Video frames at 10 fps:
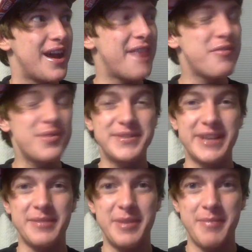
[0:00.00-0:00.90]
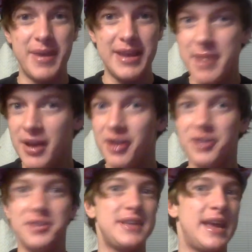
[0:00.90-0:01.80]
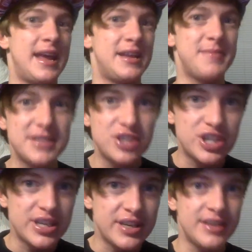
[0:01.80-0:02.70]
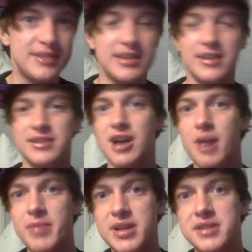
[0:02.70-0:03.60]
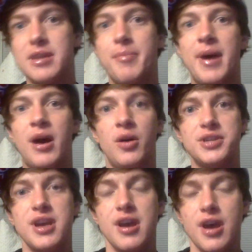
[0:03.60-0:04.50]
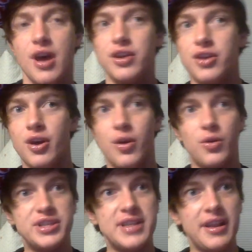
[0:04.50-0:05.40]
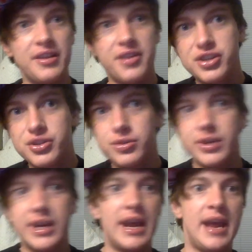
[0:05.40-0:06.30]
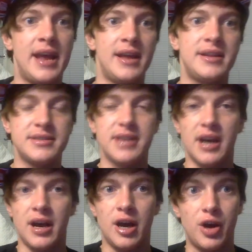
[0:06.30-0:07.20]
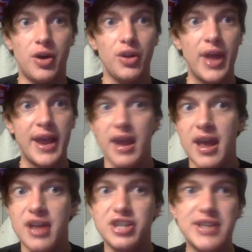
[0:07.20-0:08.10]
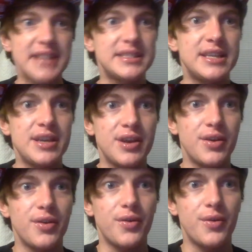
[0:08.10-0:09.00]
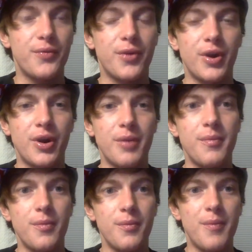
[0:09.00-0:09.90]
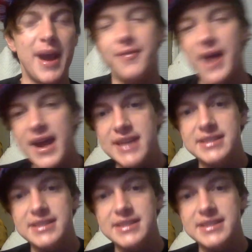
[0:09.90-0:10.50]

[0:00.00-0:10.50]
Everyone who sent me emails and messages and comments about, you know, just telling their story and, like, just asking for my advice.